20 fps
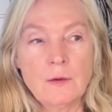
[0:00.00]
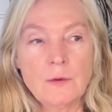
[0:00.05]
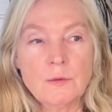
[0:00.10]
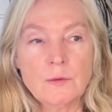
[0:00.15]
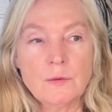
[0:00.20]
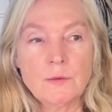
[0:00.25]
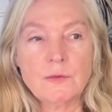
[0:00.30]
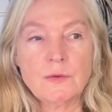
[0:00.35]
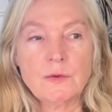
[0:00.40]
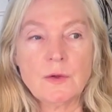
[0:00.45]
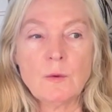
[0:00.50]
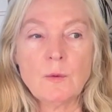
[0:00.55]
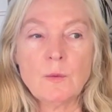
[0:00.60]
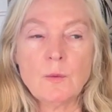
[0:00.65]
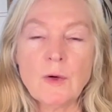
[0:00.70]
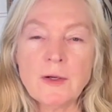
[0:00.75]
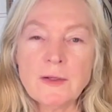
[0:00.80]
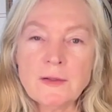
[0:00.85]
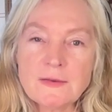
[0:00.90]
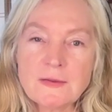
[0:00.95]
So
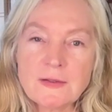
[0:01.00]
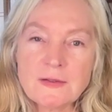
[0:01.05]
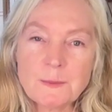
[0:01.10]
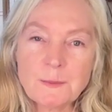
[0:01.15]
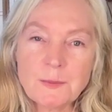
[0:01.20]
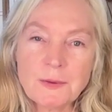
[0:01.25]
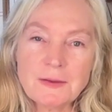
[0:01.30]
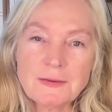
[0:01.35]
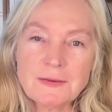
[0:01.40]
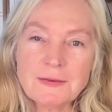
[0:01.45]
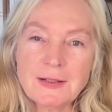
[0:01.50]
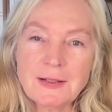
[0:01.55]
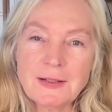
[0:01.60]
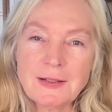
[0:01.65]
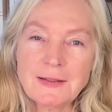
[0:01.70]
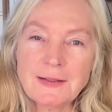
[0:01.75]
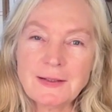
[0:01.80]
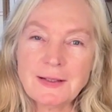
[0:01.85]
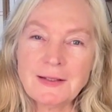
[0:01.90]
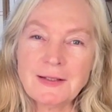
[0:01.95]
once it's been
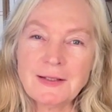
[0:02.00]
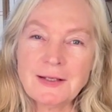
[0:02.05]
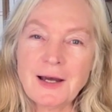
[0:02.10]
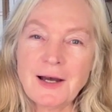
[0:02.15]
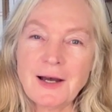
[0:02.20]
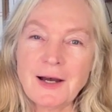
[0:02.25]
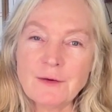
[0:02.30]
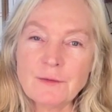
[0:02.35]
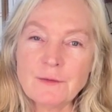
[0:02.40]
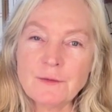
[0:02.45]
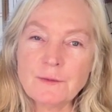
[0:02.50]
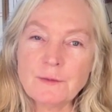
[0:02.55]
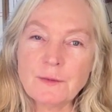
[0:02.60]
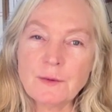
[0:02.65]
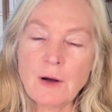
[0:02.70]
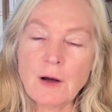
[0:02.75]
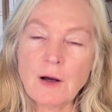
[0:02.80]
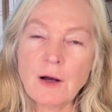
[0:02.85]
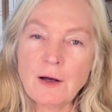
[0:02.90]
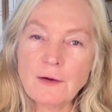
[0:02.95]
done enough,
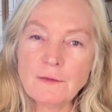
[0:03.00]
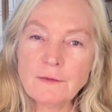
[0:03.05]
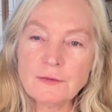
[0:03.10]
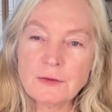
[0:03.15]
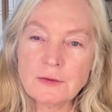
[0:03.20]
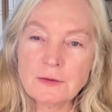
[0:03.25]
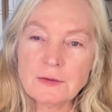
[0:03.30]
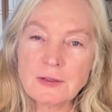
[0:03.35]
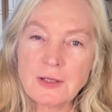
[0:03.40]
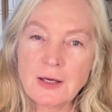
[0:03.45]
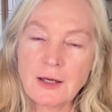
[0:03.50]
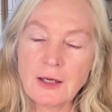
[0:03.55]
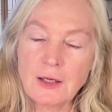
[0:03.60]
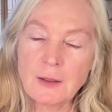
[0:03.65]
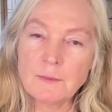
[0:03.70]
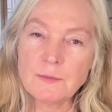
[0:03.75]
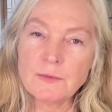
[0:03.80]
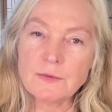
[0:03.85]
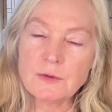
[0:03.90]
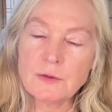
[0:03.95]

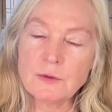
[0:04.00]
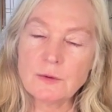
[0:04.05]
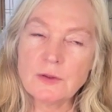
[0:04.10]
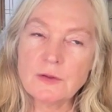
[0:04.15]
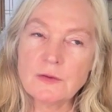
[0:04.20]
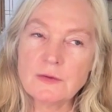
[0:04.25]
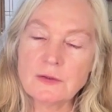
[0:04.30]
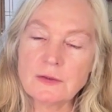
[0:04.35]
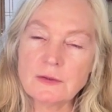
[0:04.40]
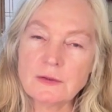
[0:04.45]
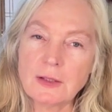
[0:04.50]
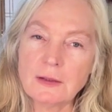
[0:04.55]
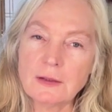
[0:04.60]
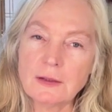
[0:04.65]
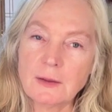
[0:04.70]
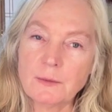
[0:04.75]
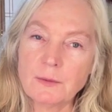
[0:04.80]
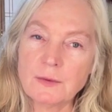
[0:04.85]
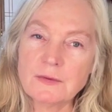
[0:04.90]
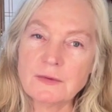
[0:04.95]
oftentimes there is,
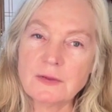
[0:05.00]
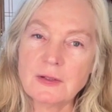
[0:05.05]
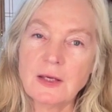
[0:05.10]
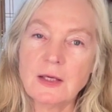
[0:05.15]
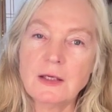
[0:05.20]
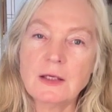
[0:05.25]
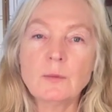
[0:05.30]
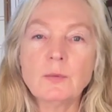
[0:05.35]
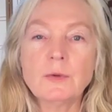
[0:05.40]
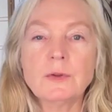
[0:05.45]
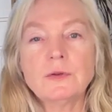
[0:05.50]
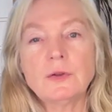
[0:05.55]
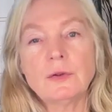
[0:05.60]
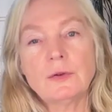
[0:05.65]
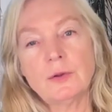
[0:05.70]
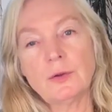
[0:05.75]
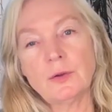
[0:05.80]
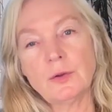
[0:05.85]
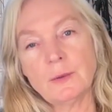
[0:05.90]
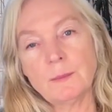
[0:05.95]
like I was saying, a
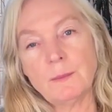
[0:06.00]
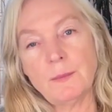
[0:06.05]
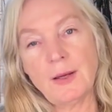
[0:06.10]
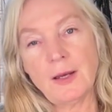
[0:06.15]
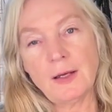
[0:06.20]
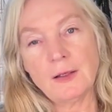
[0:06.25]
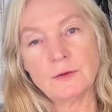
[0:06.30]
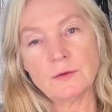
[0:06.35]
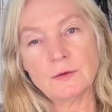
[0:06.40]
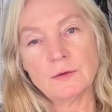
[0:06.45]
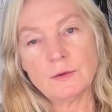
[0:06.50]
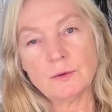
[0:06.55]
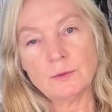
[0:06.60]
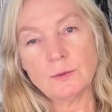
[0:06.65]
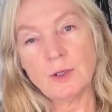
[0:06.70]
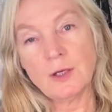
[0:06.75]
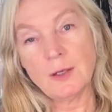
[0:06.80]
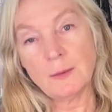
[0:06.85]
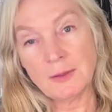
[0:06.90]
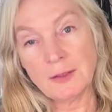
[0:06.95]
return back to
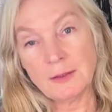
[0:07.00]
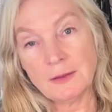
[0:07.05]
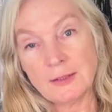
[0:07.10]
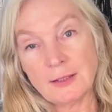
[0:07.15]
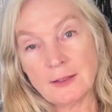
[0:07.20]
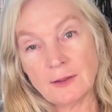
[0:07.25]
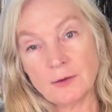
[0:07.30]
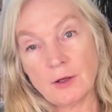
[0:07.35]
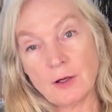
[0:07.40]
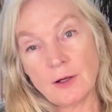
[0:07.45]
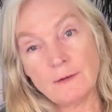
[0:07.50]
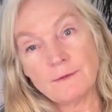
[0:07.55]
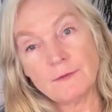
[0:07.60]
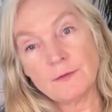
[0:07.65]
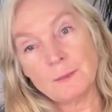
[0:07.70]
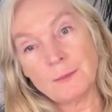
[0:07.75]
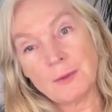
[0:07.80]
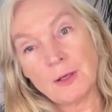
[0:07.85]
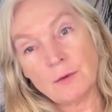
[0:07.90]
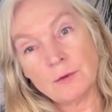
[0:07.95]
coming down off
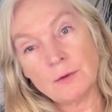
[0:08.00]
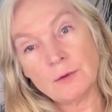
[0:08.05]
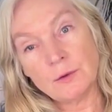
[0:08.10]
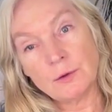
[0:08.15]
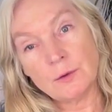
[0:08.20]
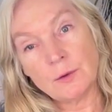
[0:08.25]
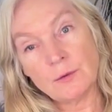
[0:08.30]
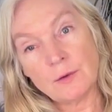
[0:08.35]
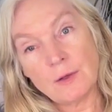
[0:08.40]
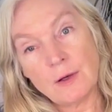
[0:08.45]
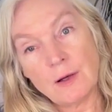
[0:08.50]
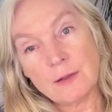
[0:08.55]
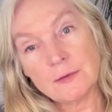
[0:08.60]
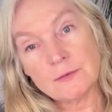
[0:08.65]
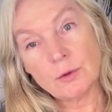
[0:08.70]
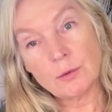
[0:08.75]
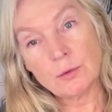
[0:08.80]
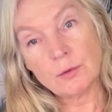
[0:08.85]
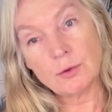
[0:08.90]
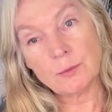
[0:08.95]
the mountain. You know, the
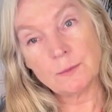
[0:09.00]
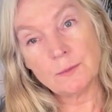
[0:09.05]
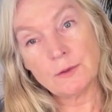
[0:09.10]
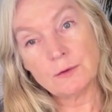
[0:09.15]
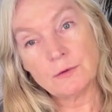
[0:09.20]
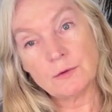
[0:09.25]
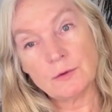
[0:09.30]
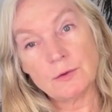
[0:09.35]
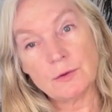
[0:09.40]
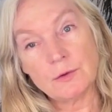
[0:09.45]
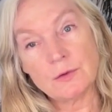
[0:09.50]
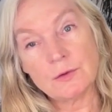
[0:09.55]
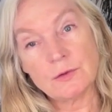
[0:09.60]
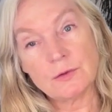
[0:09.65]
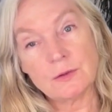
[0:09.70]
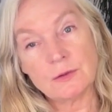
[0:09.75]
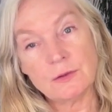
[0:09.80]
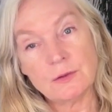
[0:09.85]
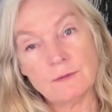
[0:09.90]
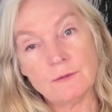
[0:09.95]
ox herder
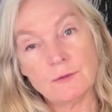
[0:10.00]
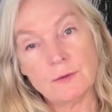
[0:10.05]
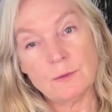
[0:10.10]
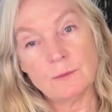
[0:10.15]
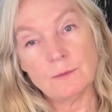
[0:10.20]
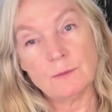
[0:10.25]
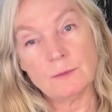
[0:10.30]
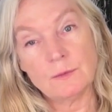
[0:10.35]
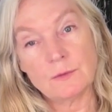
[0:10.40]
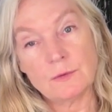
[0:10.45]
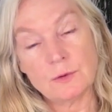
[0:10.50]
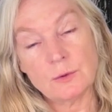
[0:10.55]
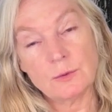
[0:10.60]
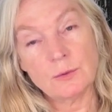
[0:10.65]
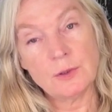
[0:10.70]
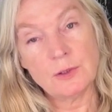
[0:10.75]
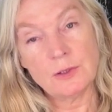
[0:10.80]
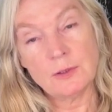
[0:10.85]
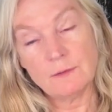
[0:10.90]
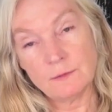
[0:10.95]
pictures,
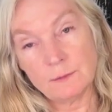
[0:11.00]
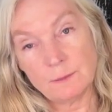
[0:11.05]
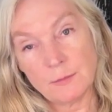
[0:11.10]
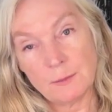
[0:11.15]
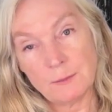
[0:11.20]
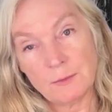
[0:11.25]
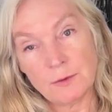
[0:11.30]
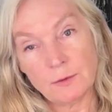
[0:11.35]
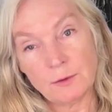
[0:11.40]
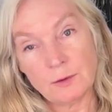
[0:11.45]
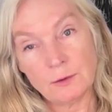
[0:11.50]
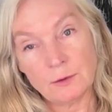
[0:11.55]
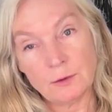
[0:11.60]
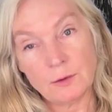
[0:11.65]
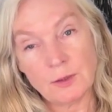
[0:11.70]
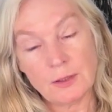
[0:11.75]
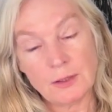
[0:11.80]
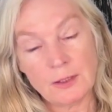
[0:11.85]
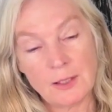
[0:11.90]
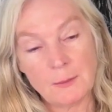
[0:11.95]
if maybe you can
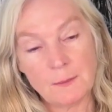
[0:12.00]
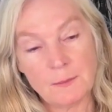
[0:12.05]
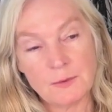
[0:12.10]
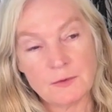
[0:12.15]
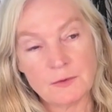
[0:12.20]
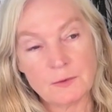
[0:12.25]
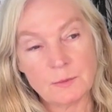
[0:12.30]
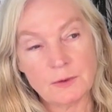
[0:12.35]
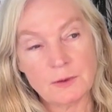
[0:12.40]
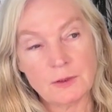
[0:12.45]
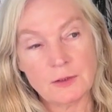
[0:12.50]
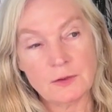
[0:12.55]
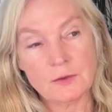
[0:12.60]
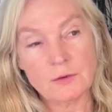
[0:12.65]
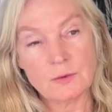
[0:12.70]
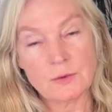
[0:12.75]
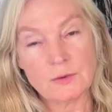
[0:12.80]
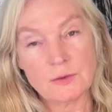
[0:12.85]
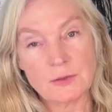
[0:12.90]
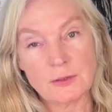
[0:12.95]
look it up. It's really
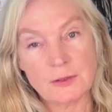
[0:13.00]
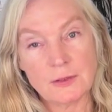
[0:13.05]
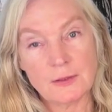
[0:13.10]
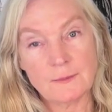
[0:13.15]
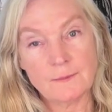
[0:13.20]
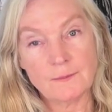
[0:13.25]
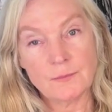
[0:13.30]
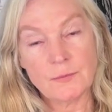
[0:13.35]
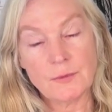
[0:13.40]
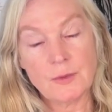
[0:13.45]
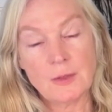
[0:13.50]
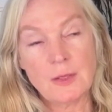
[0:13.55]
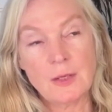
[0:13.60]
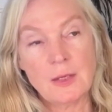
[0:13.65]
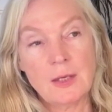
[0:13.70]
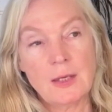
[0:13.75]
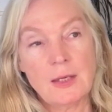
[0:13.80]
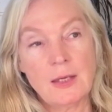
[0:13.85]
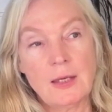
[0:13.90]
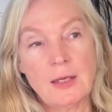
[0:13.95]
interesting.
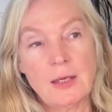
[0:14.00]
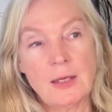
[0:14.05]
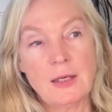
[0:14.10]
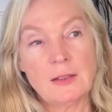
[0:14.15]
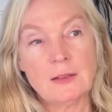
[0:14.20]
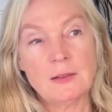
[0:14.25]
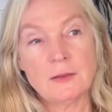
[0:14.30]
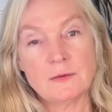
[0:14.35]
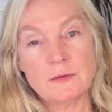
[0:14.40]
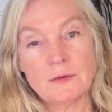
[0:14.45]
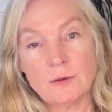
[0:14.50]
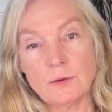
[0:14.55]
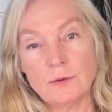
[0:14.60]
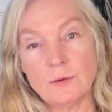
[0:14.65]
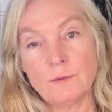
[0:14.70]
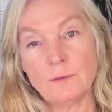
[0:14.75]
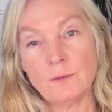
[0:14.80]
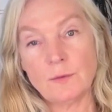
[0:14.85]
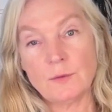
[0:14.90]
And so you